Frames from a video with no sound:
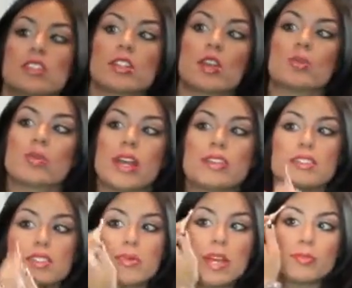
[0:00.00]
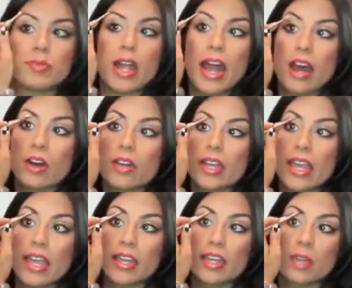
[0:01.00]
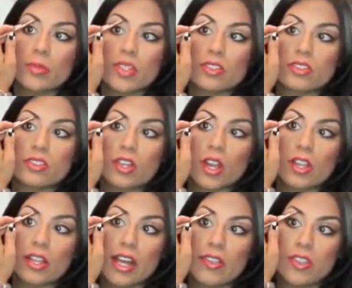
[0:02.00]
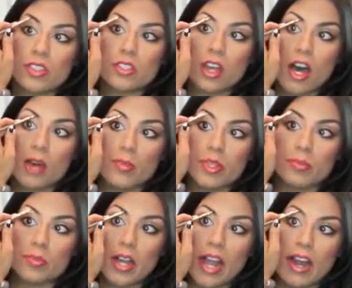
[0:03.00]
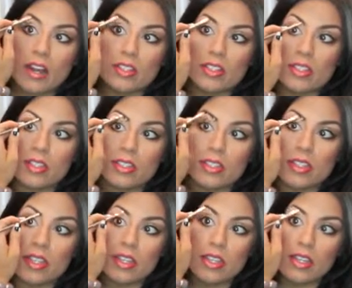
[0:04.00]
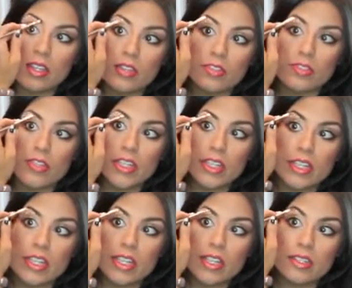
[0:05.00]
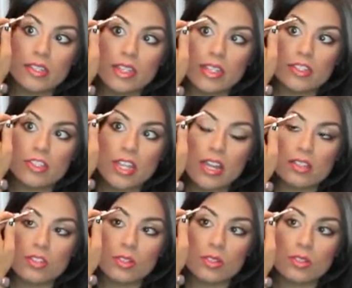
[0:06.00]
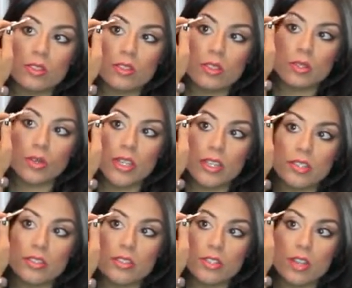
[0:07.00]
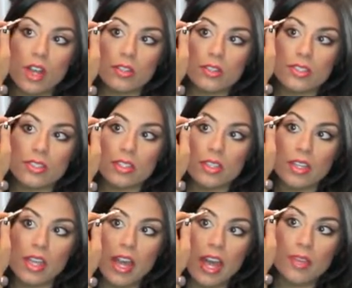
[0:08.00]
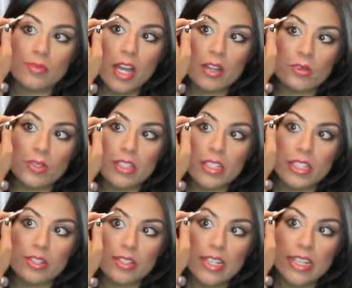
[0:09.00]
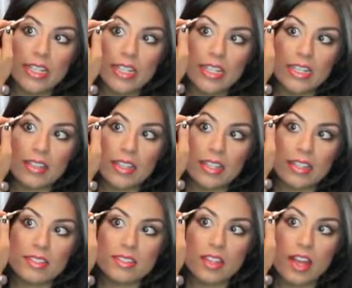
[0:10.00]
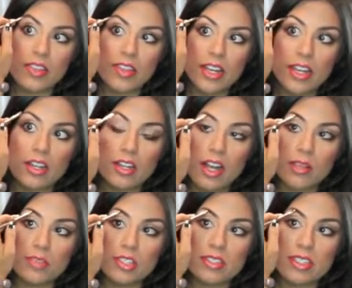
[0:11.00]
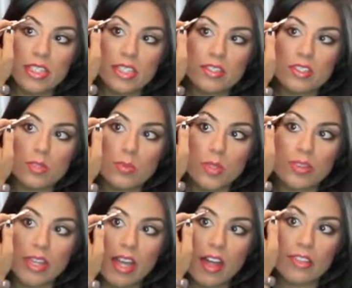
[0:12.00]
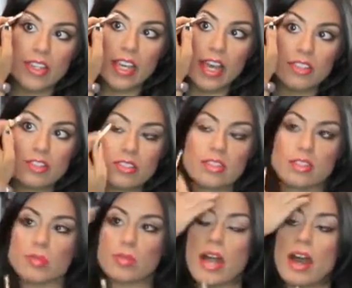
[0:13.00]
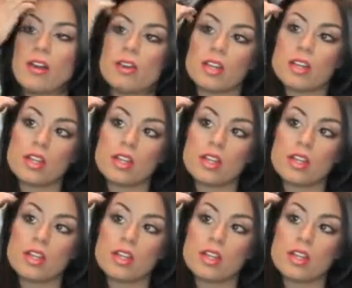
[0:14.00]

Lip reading: going to go right to my brow, and I'm going to start at the top of the brow, filling in gentle, quick strokes. I'm not really creating anything that's not there. I'm just, again, smoothing out the edges of the brow.